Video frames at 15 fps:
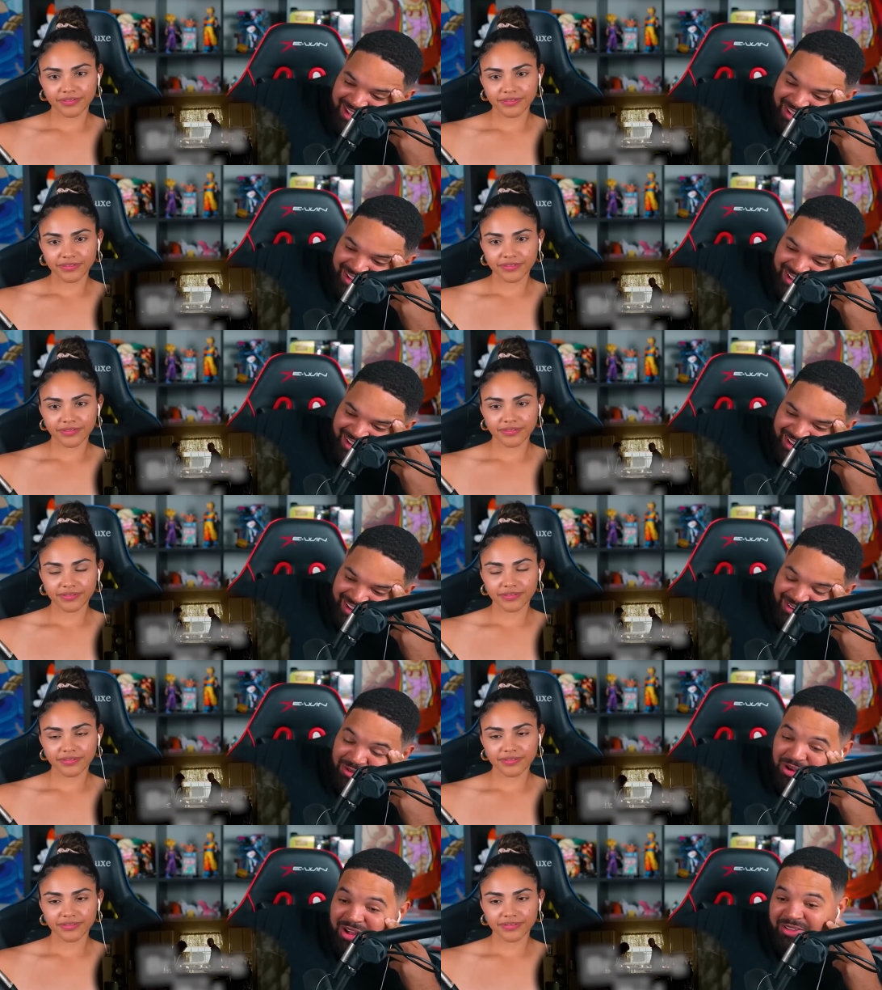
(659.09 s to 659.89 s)

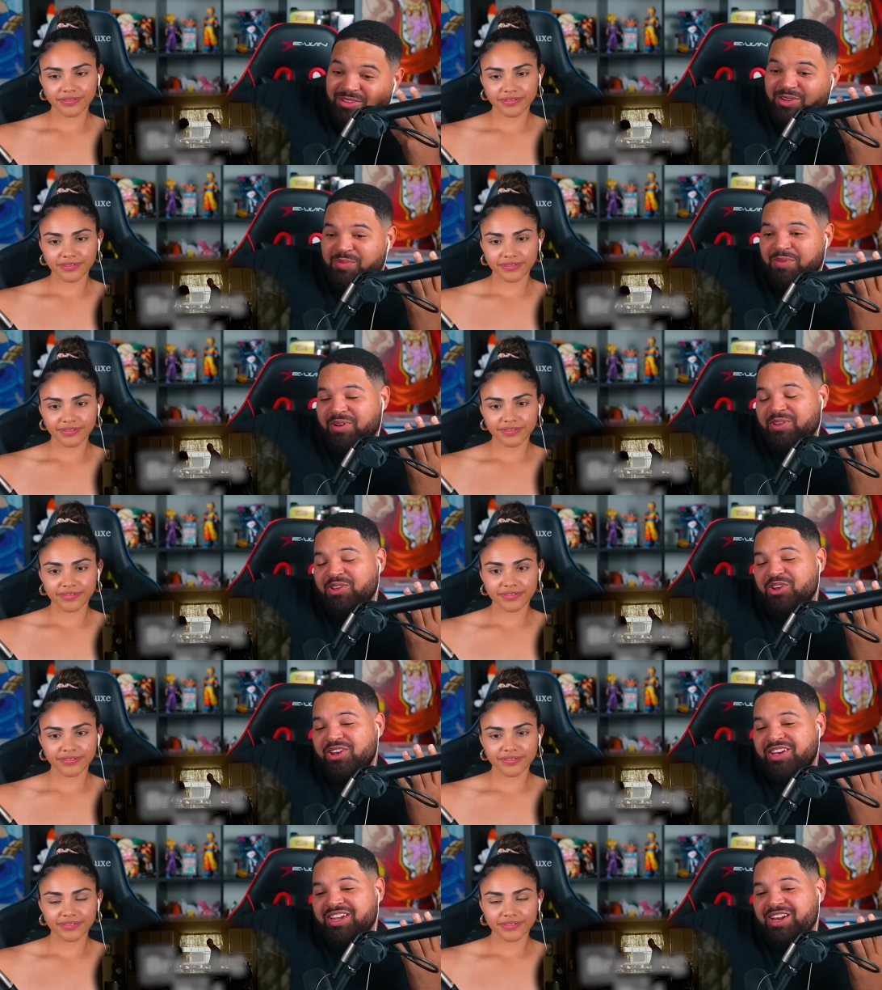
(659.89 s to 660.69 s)
Speaker 1: oh, Walter, man,
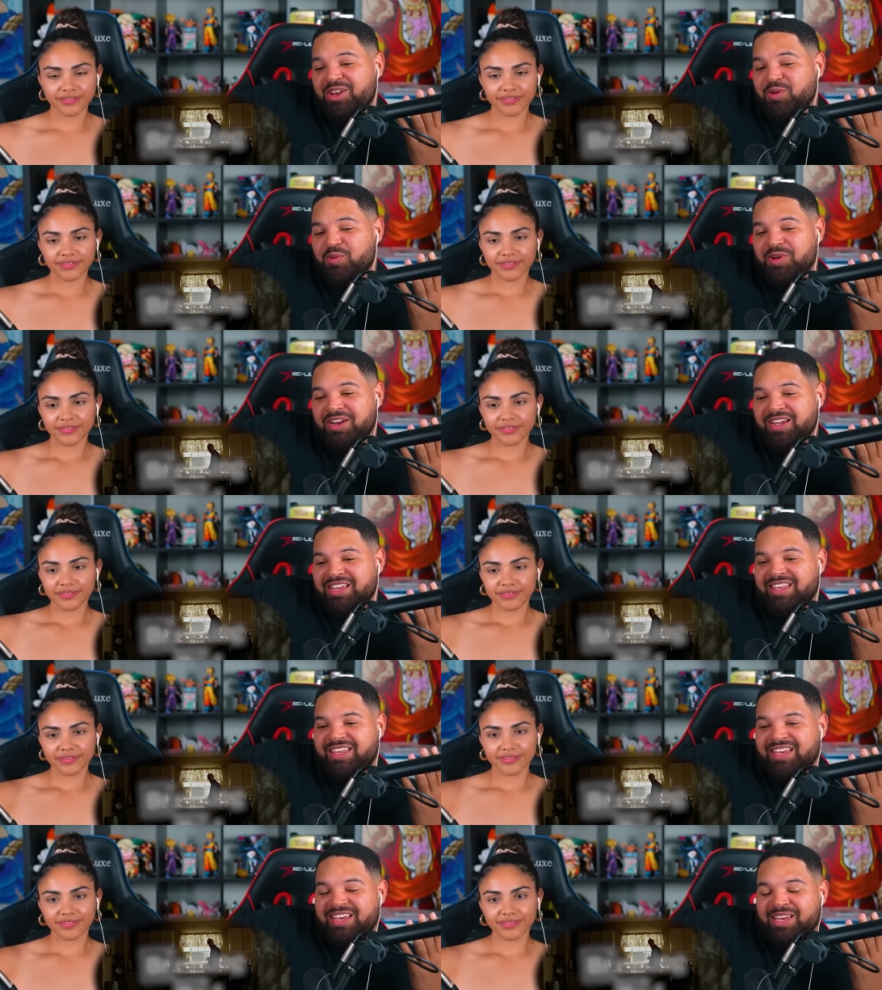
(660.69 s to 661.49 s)
you're dealing with a
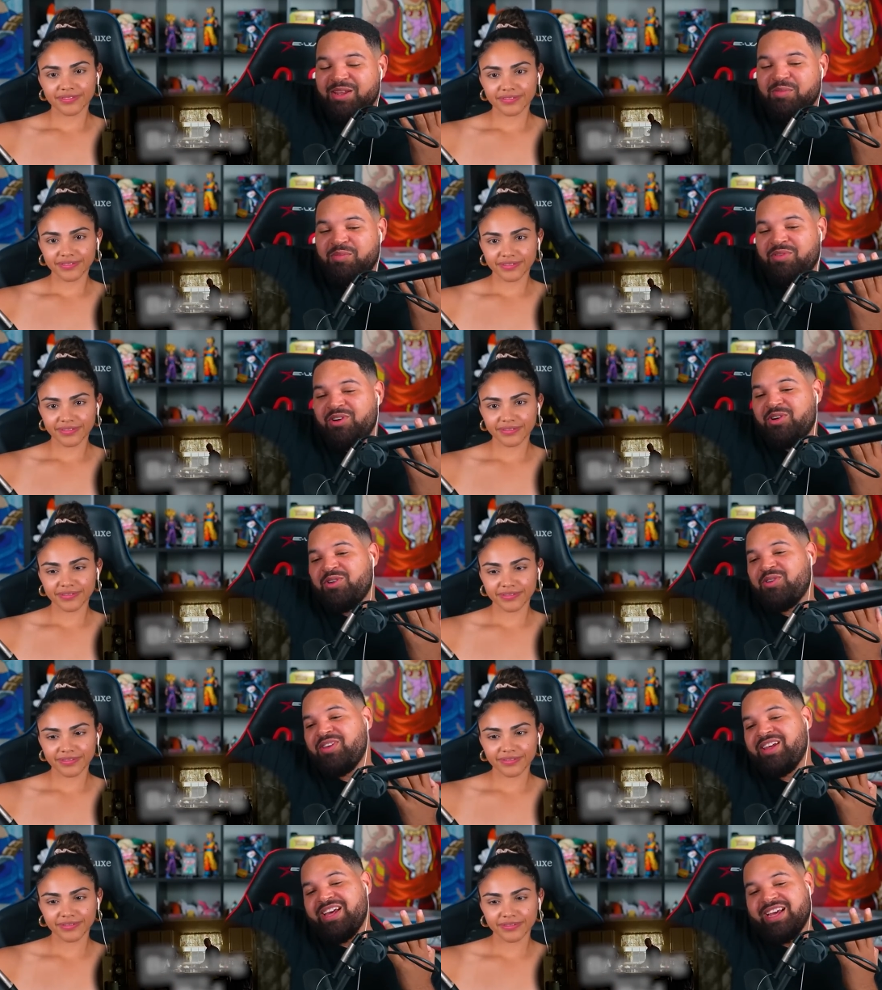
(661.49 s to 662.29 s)
kid,
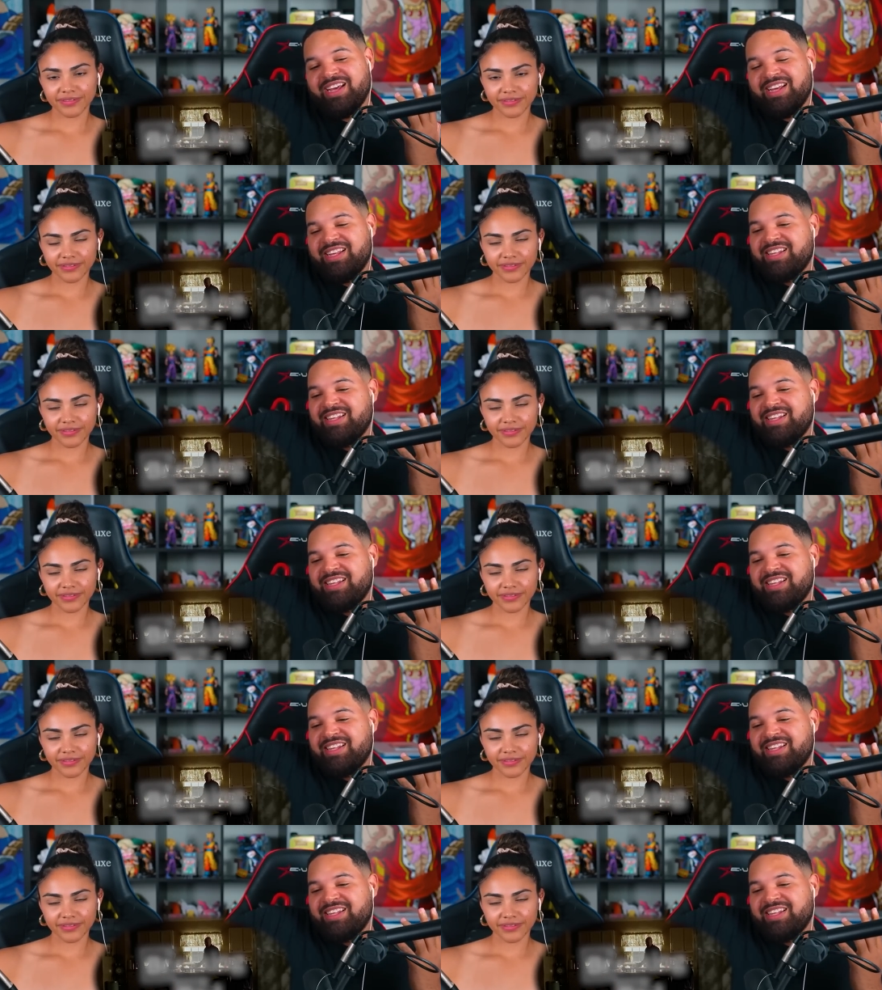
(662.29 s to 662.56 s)
bro. Like,